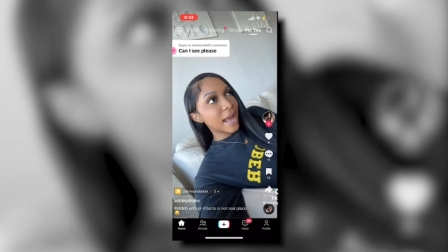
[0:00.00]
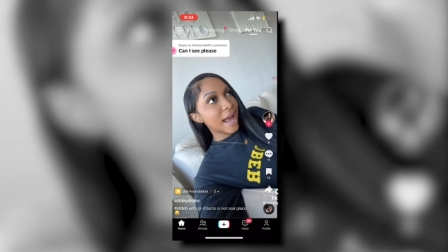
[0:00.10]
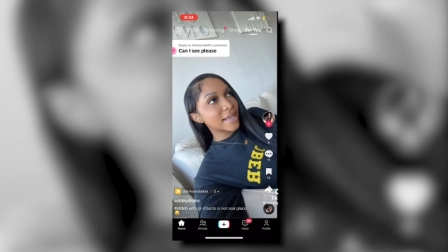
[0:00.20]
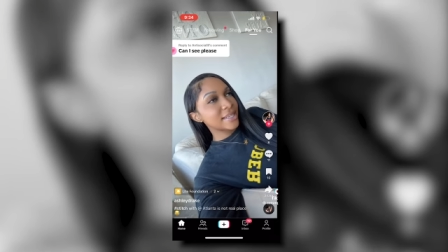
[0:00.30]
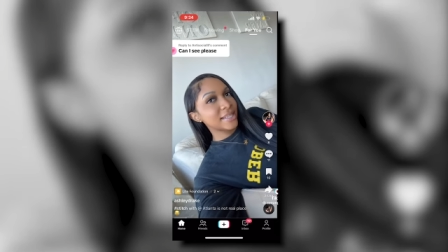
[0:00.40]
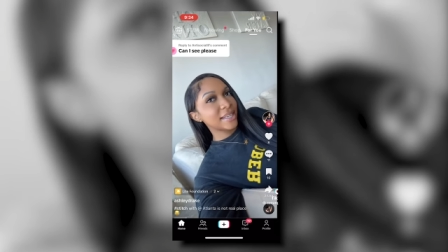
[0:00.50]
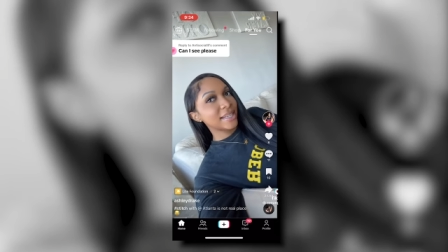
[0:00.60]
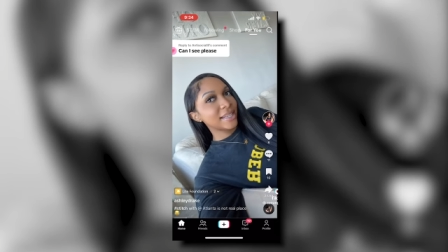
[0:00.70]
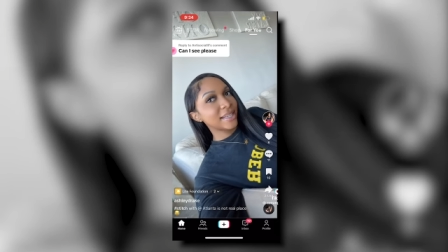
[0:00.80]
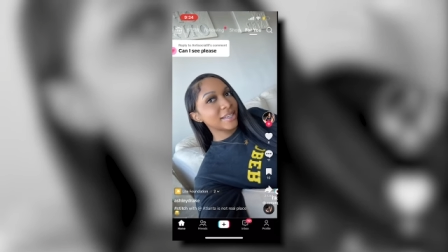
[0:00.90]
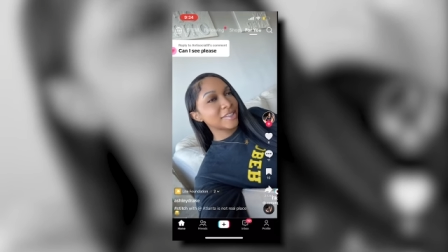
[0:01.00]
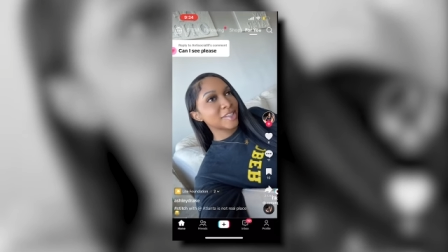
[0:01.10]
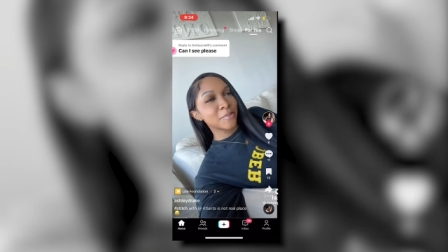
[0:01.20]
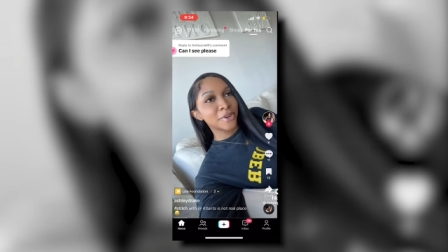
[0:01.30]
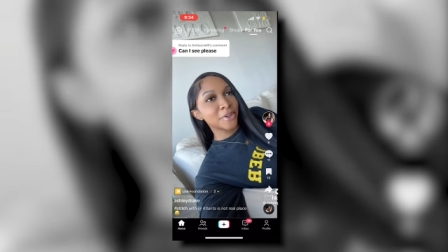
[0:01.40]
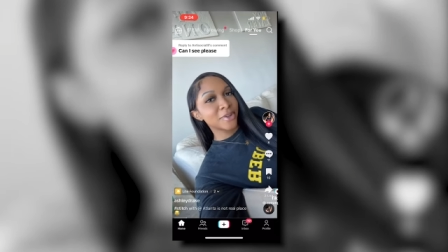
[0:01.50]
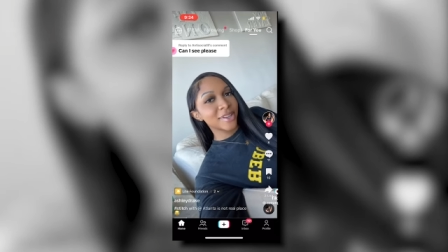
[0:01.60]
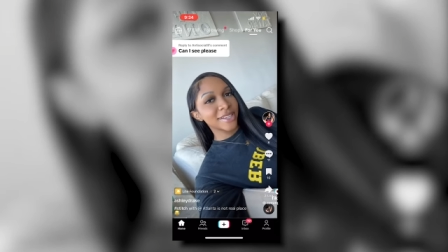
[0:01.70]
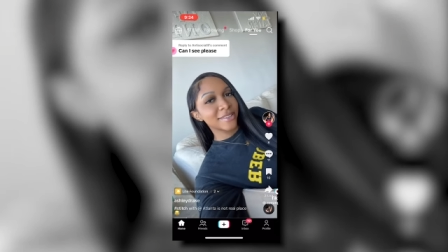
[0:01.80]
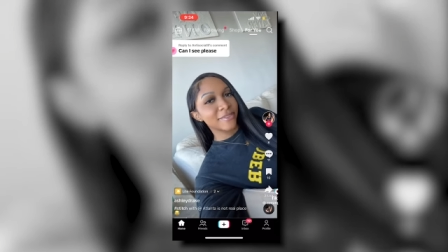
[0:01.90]
I see someone who
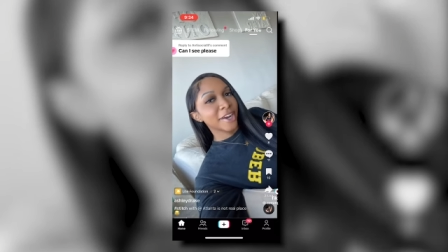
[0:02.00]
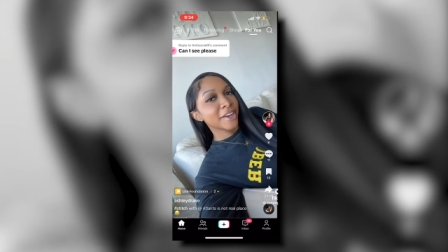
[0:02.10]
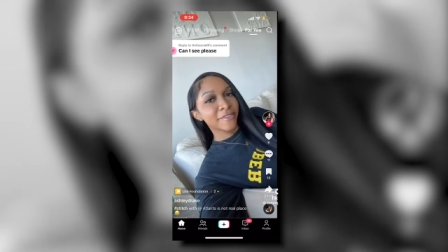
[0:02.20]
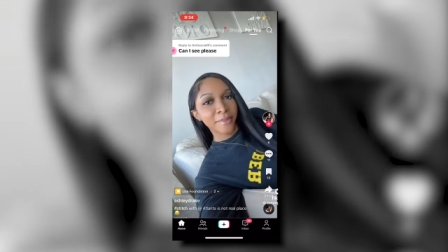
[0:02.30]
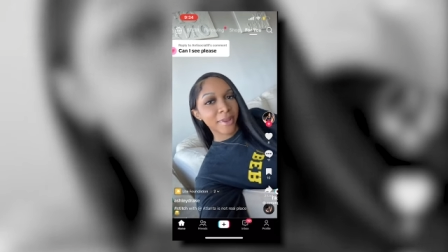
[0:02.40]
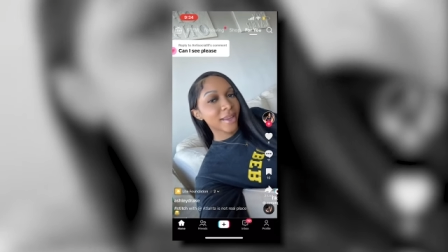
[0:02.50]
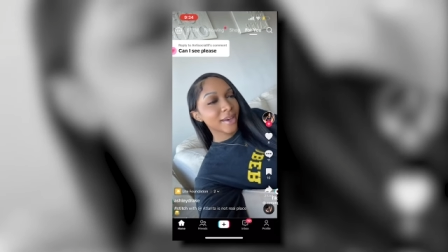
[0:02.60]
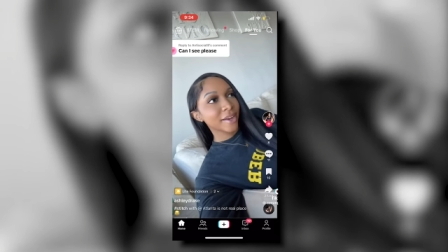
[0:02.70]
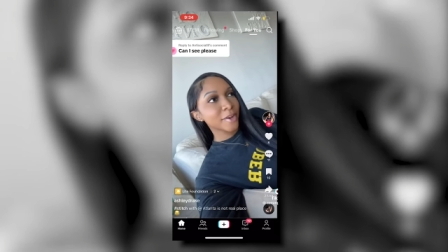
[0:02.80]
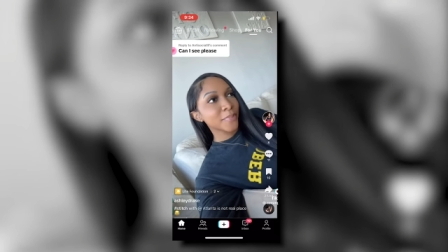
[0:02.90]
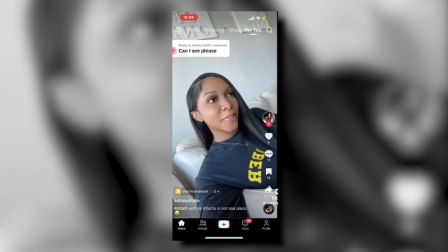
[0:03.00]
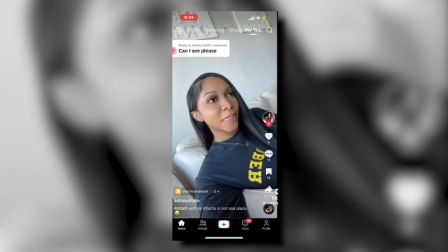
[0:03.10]
looks very familiar.